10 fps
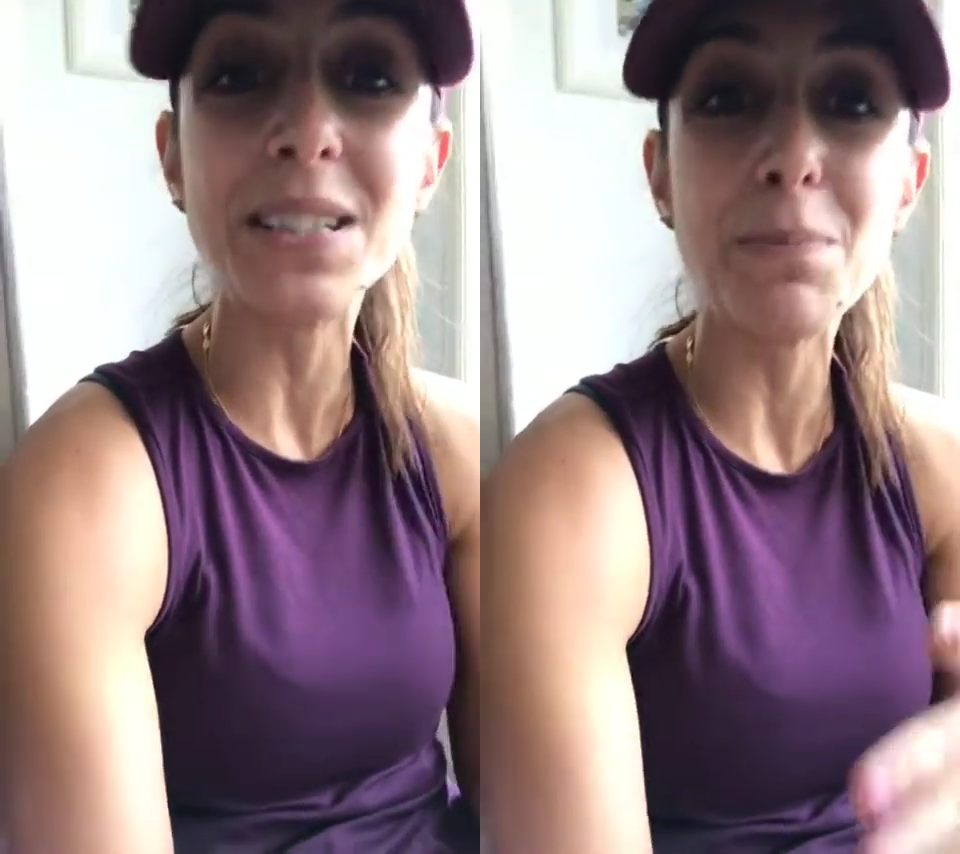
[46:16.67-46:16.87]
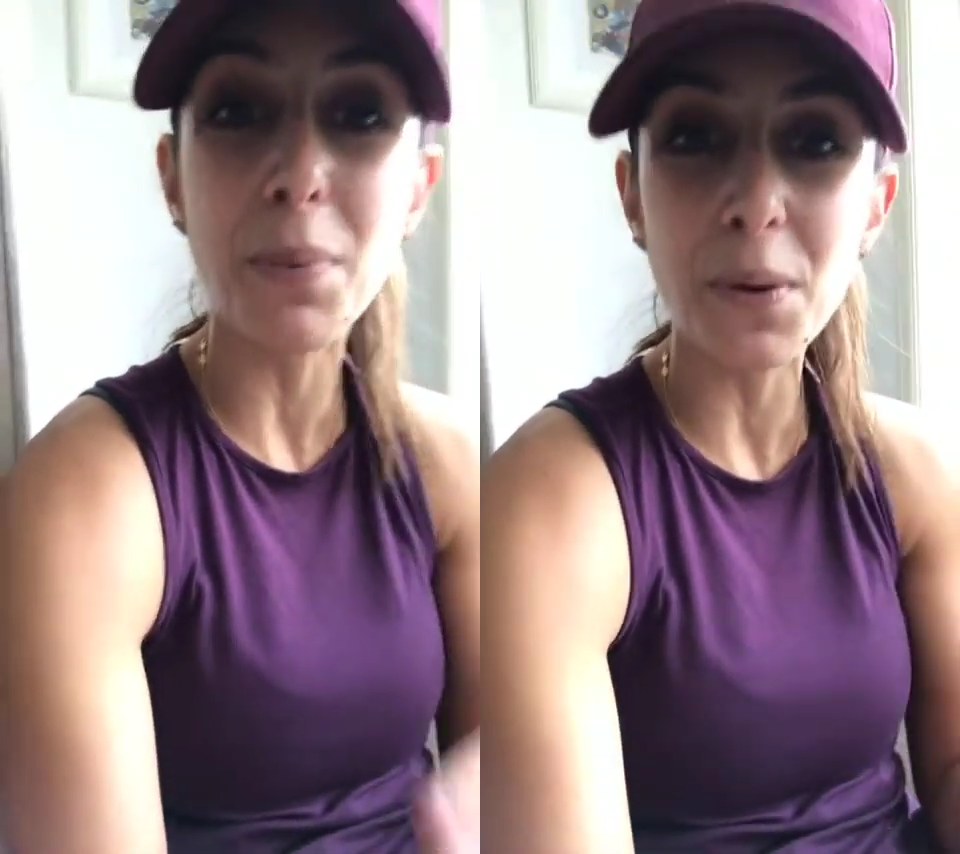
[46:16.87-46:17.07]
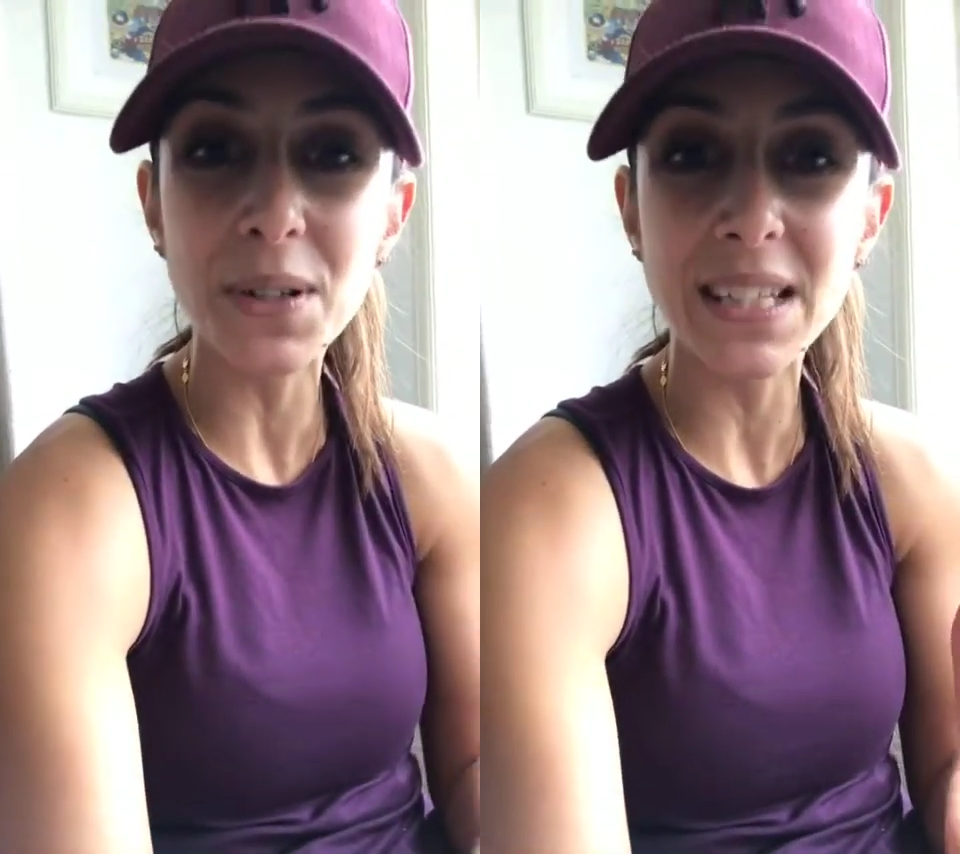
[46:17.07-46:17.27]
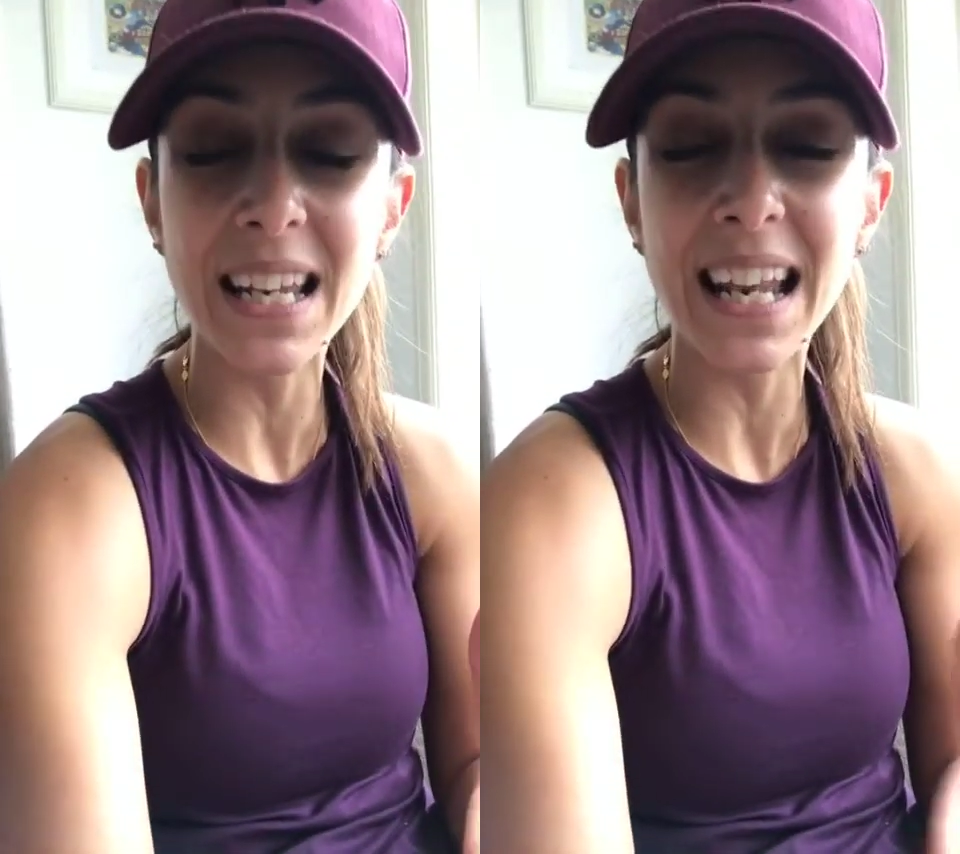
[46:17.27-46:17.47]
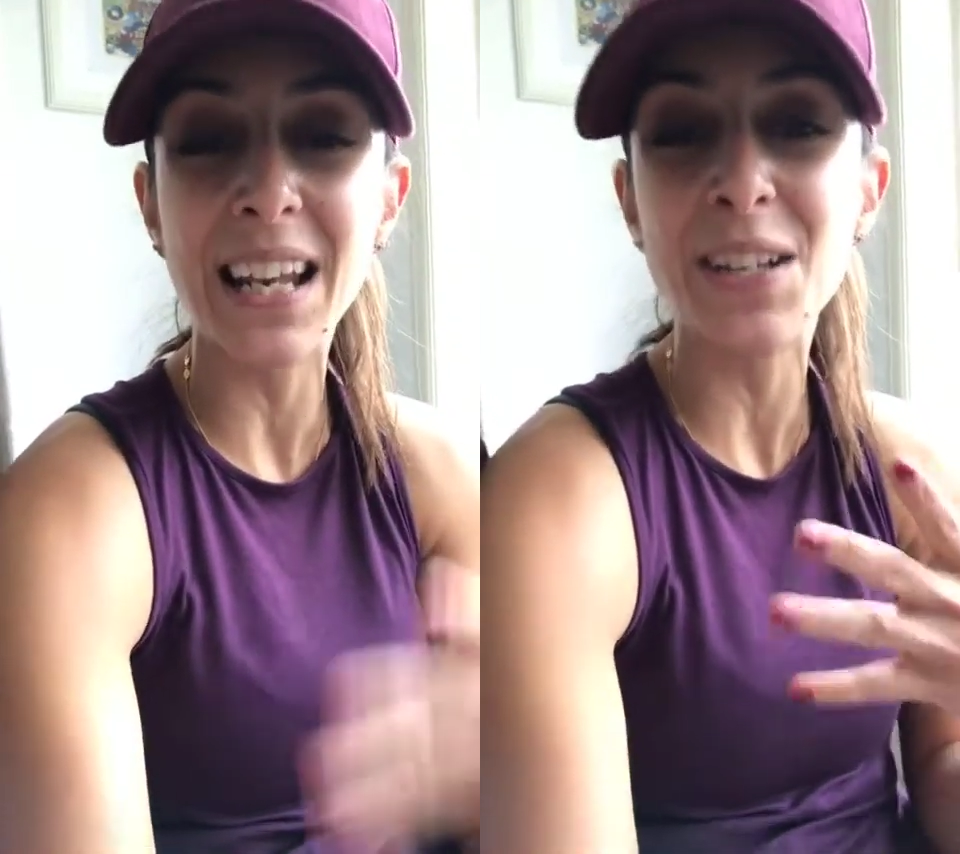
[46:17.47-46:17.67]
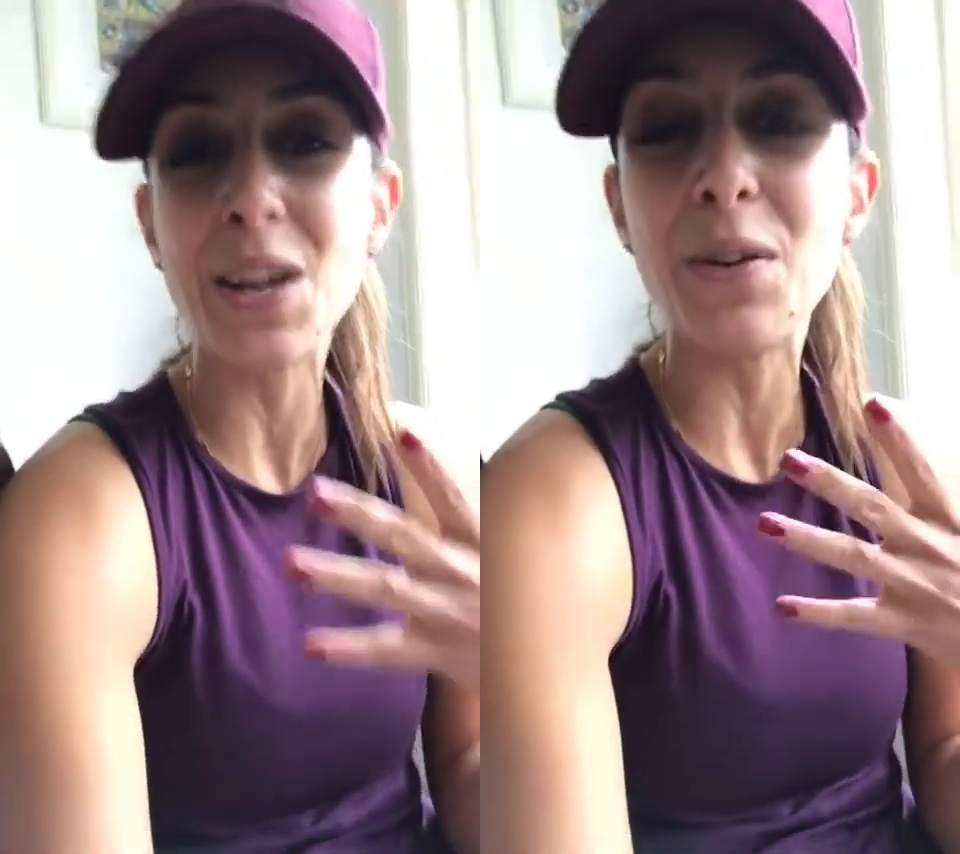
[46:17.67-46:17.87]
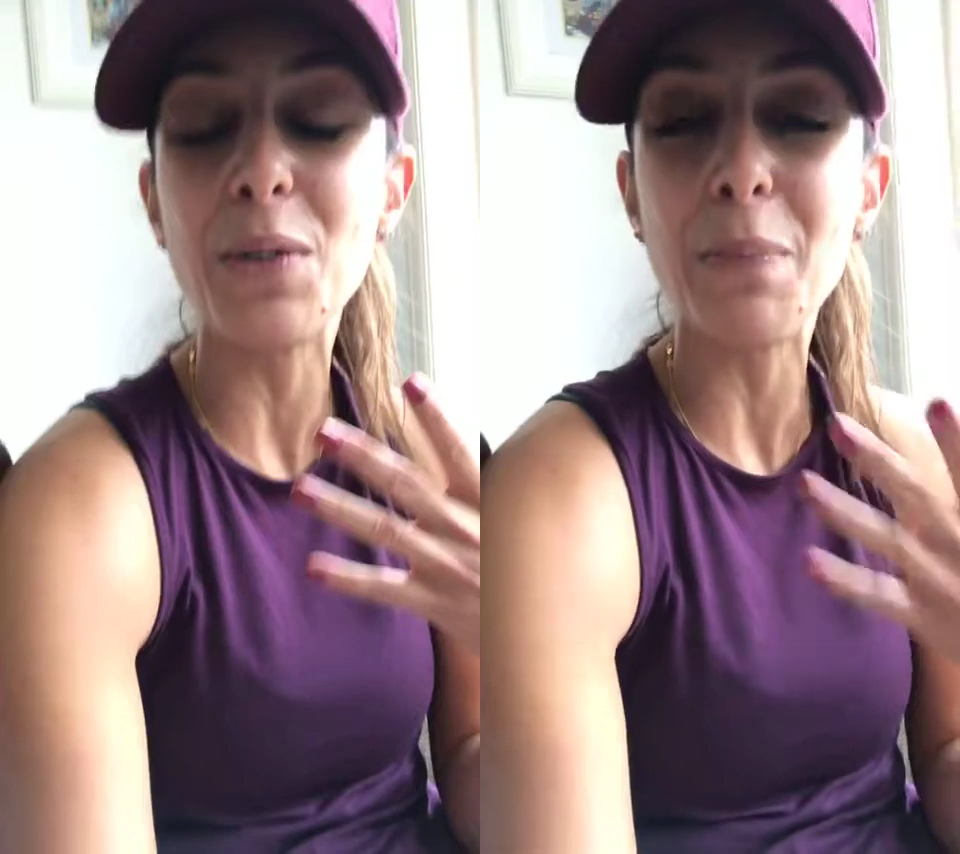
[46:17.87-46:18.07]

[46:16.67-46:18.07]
it's important and I know the